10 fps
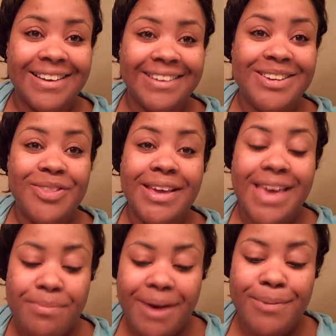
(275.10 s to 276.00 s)
You know, they
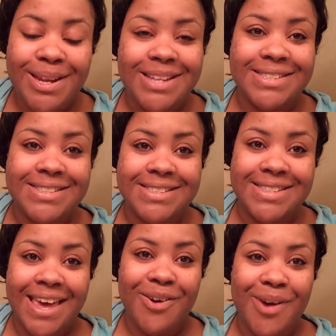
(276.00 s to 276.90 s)
kick my butt in the sense to
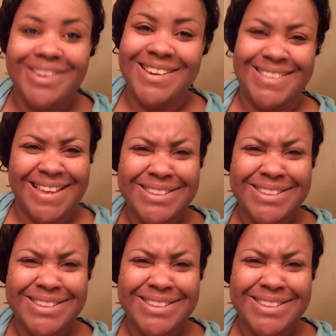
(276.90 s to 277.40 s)
say, okay, look,